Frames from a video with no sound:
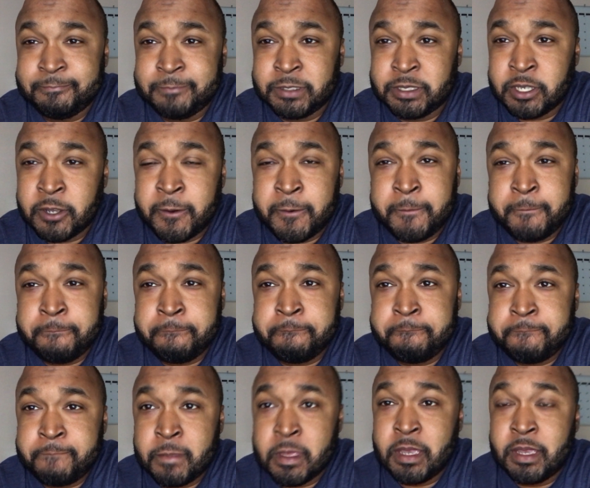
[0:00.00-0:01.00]
So
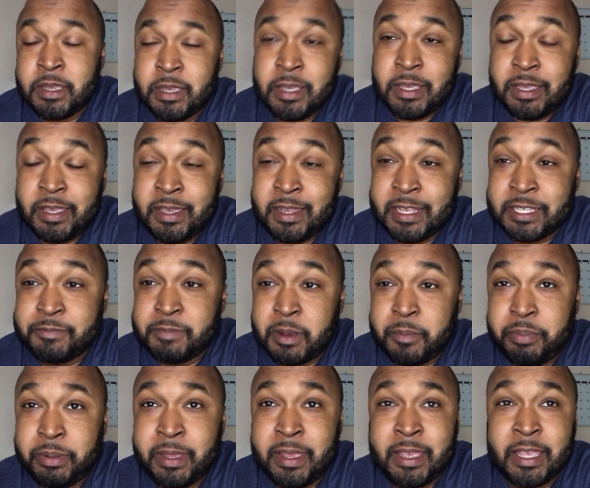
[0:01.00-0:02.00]
yeah, that's
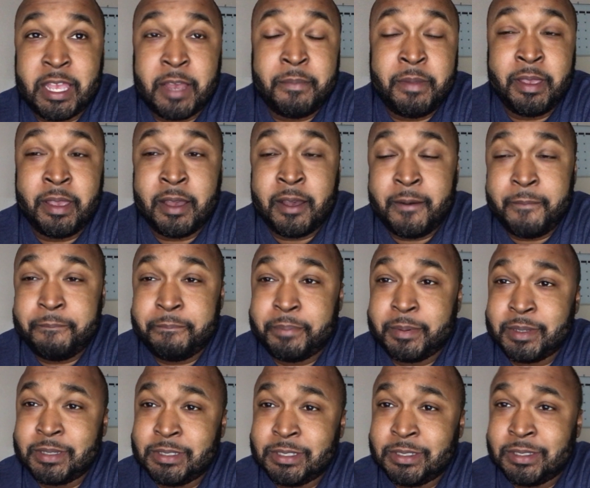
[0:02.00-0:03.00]
my plan coming up.
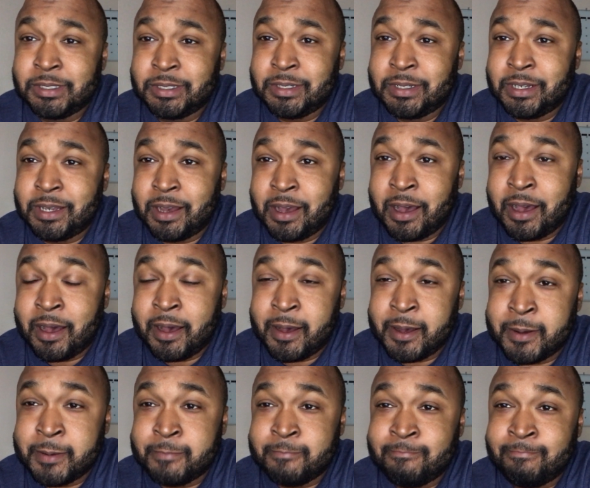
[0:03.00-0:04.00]

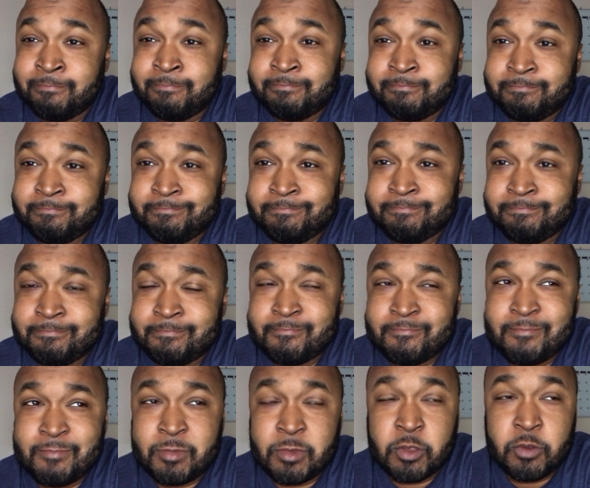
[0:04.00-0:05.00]

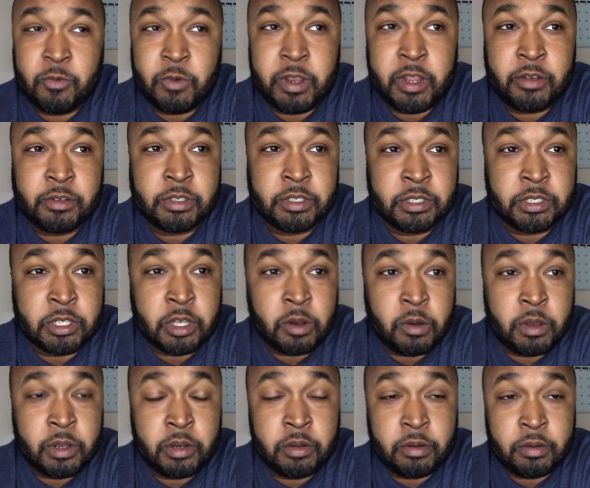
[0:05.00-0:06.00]
What else is
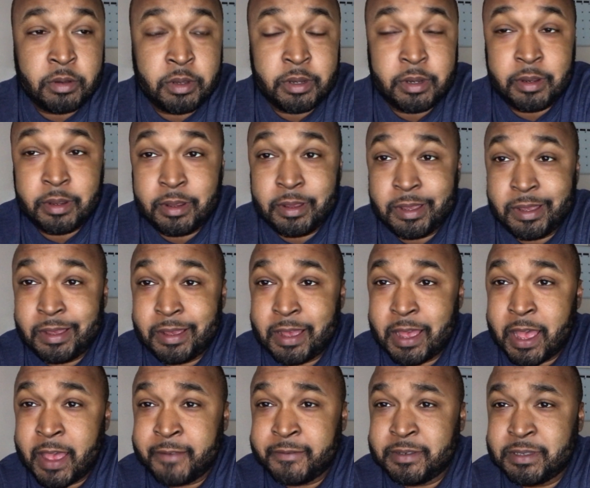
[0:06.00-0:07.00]
going on?
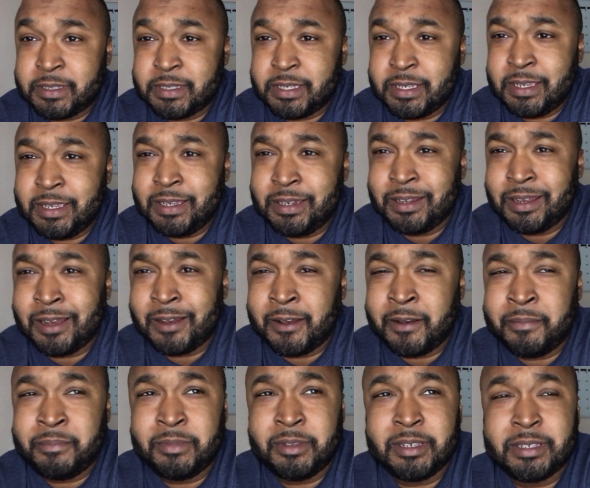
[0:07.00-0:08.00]
I've seen
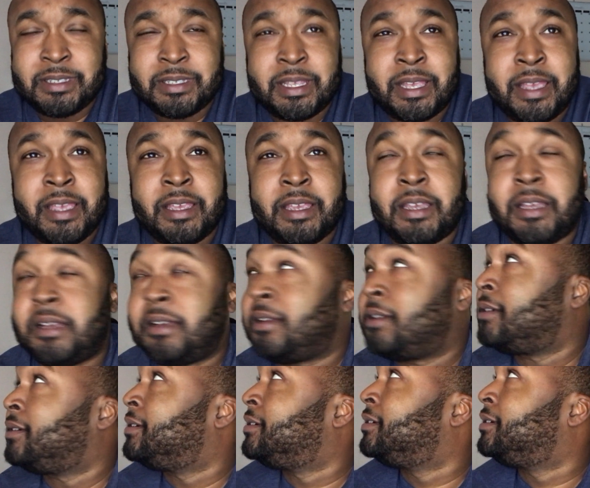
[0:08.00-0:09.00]
looks like
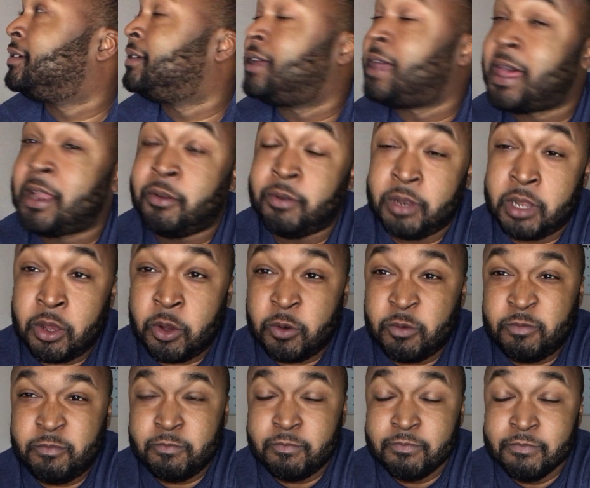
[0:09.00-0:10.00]
I don't
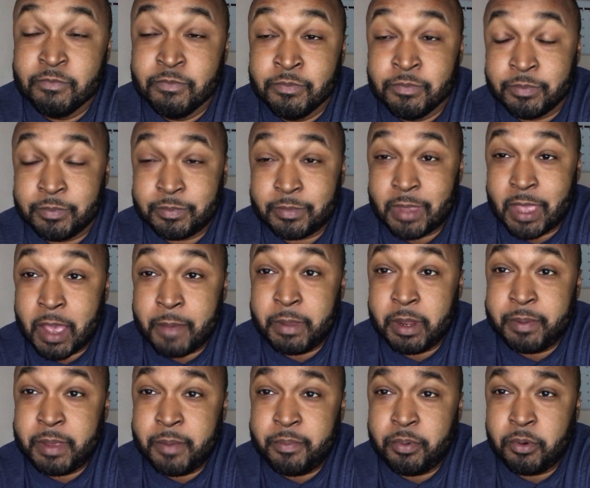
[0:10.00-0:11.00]
know how
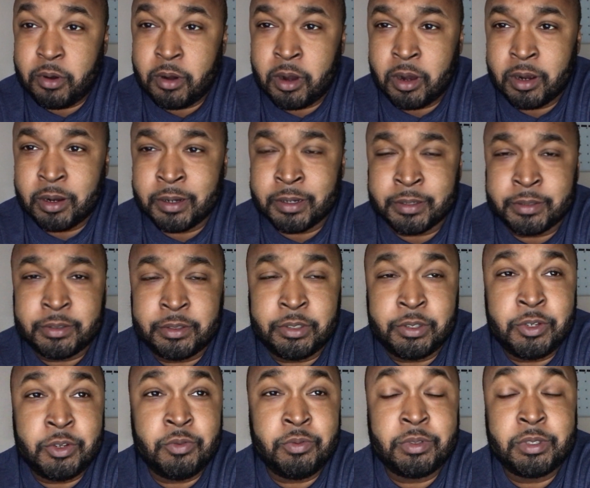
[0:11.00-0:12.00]
many people are
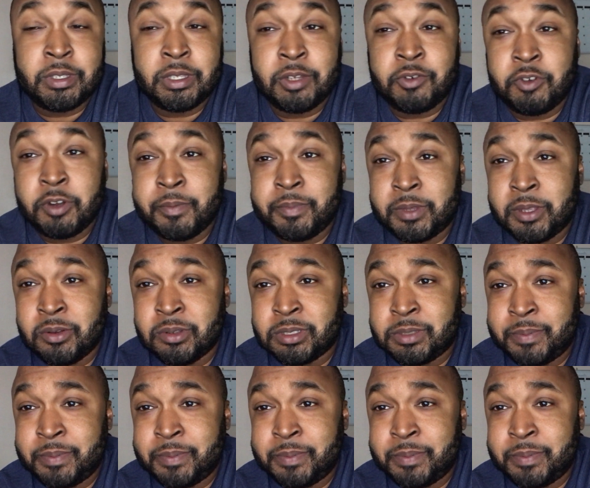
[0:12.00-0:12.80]
new to the crypto